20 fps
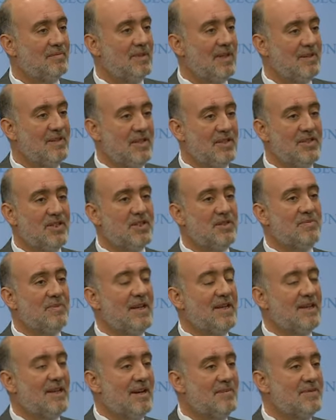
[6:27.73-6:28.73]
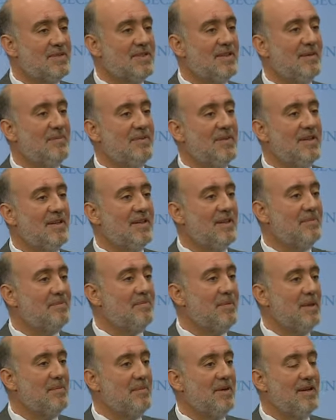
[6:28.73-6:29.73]
And this has become something that
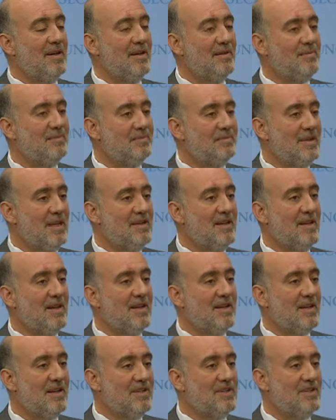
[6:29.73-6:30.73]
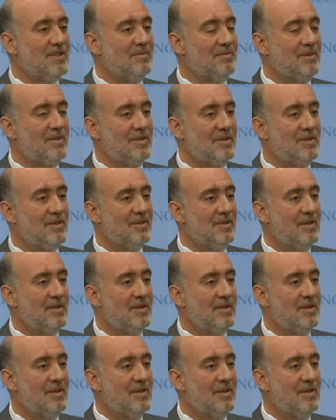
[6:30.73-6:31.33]
people are getting accustomed to.